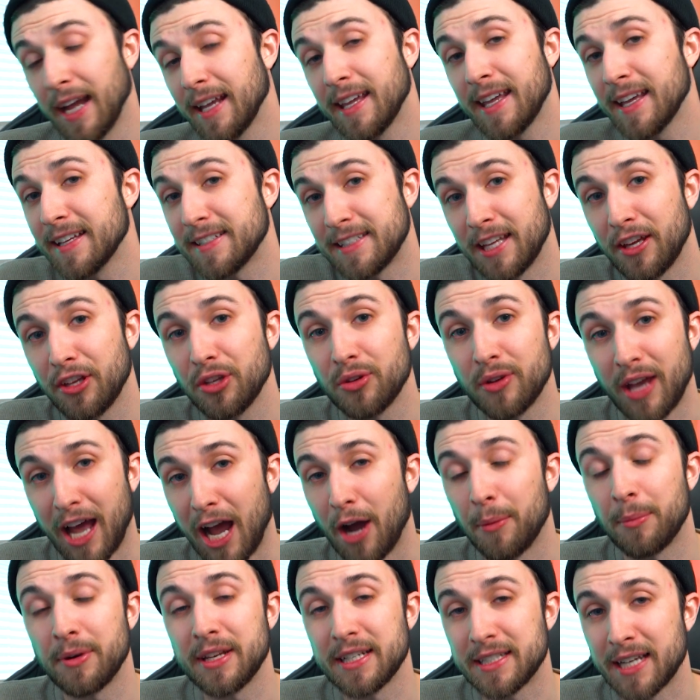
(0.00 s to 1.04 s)
I can't tell you
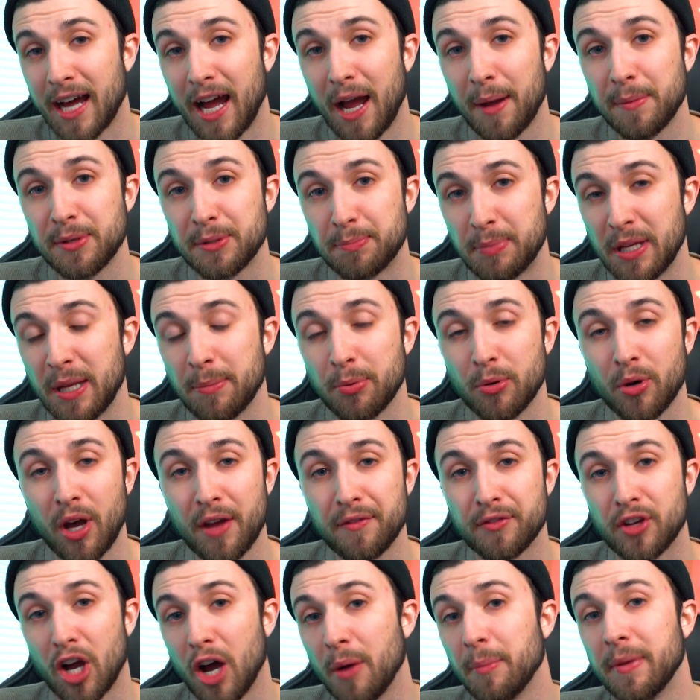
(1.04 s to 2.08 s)
how many times people
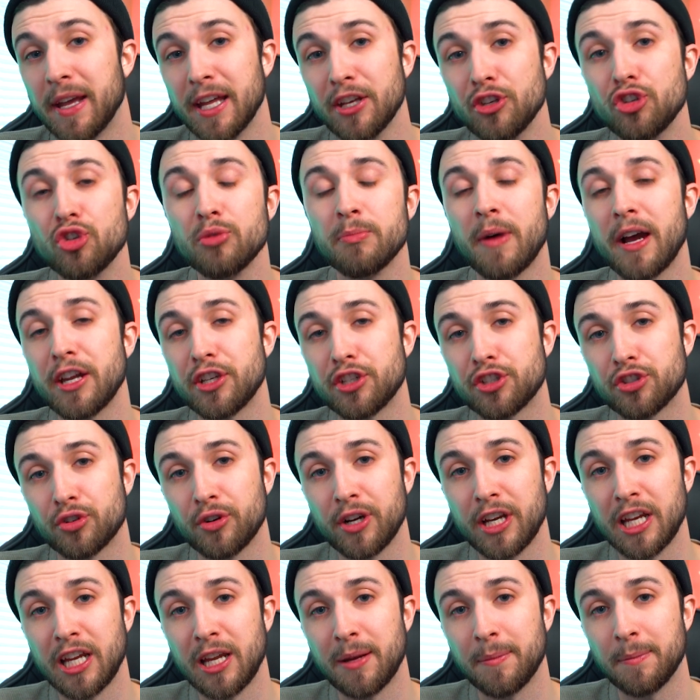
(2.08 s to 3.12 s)
have come into my
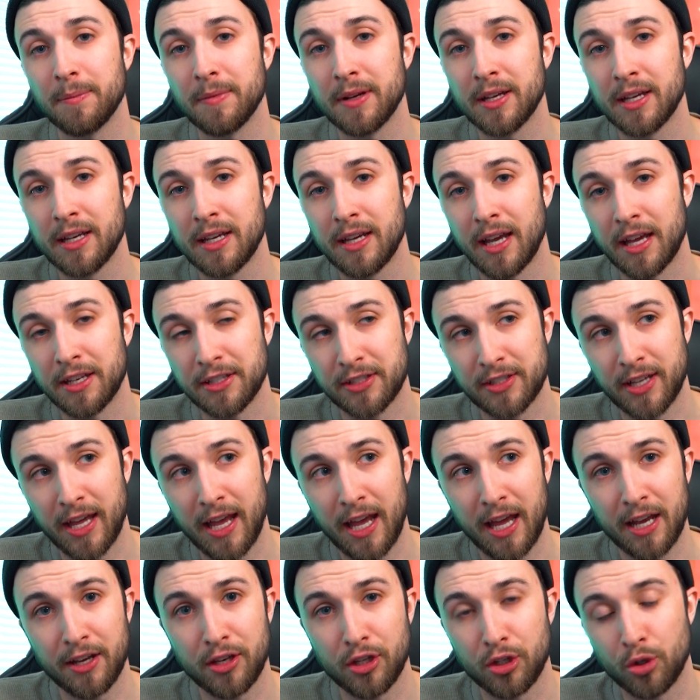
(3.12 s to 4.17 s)
stream and
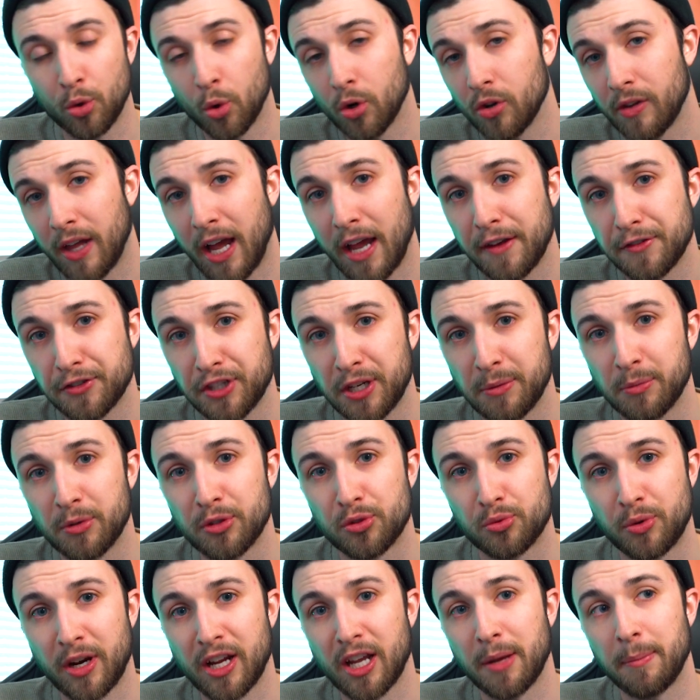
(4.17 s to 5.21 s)
said your live stream
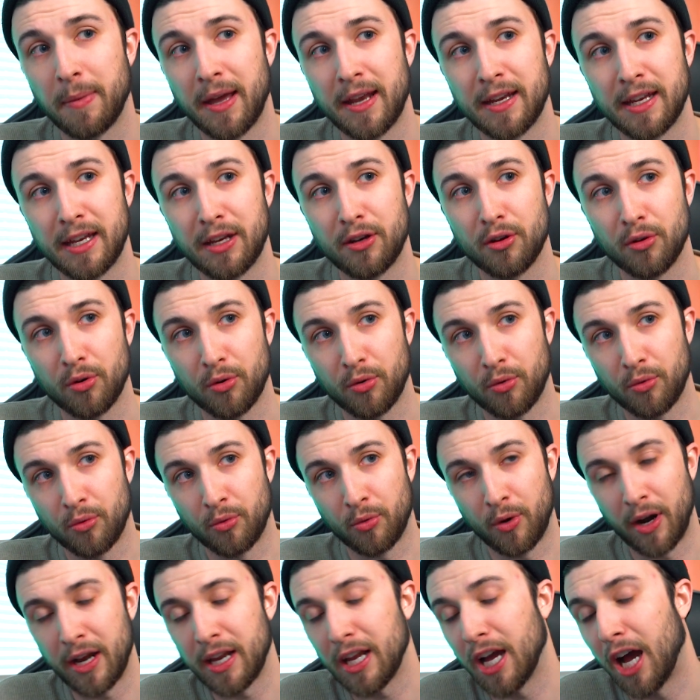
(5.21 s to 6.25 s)
was recommended
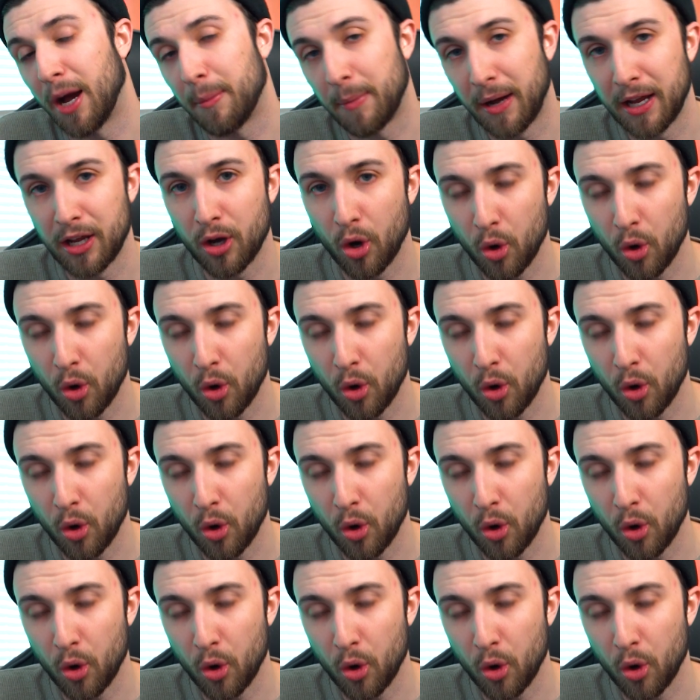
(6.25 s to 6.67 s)
right on my